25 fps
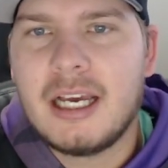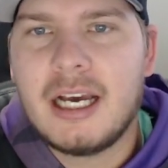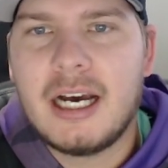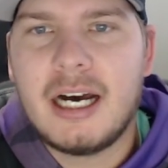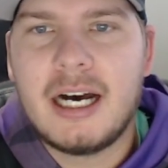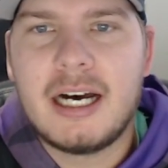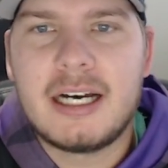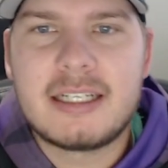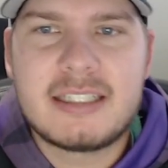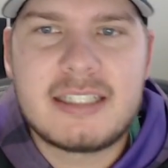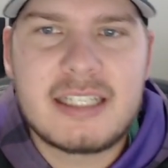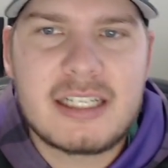
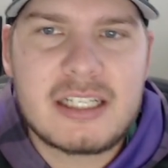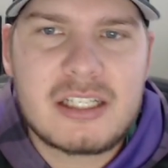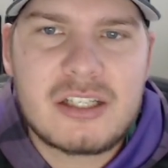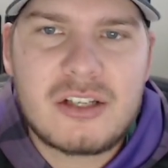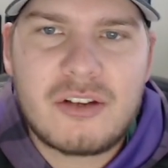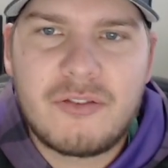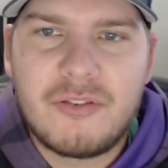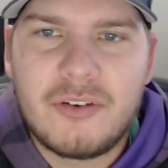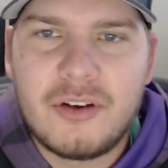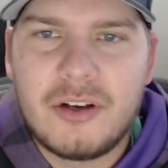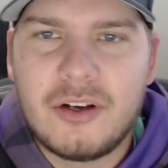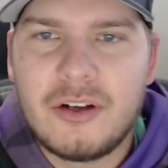Uh,
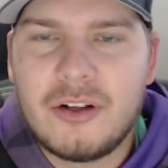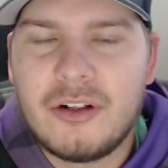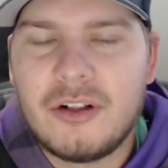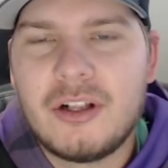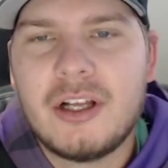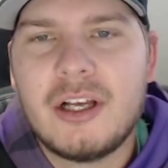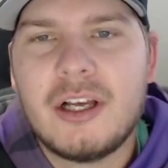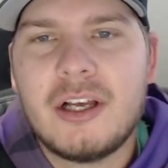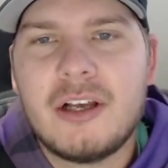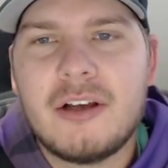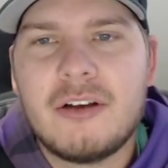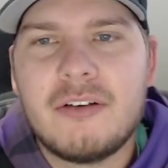disc
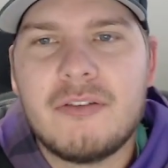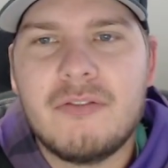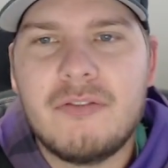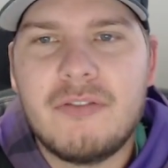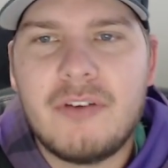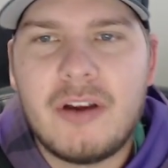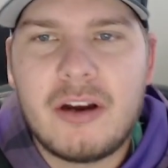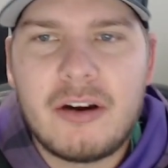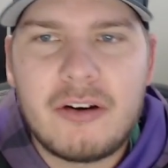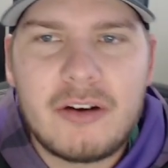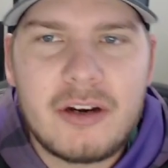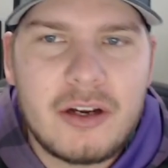fill
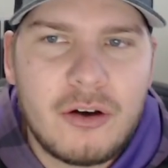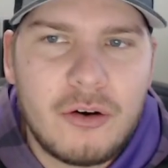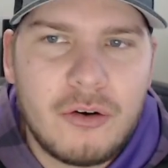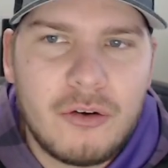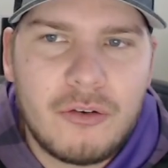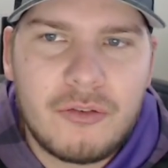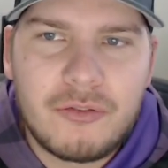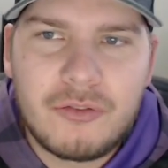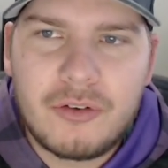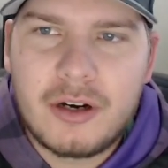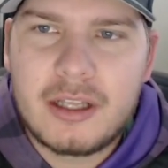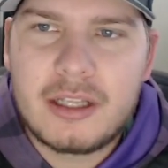very
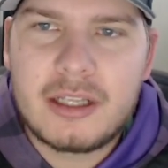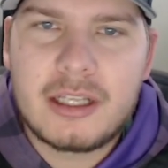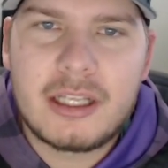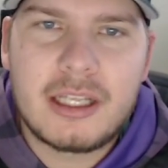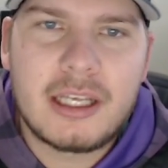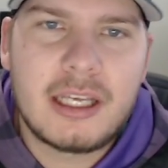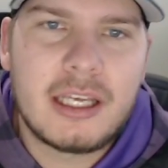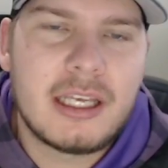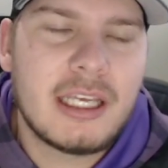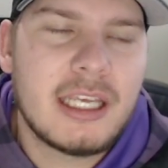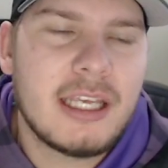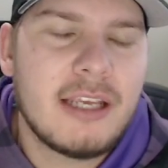hole friendly.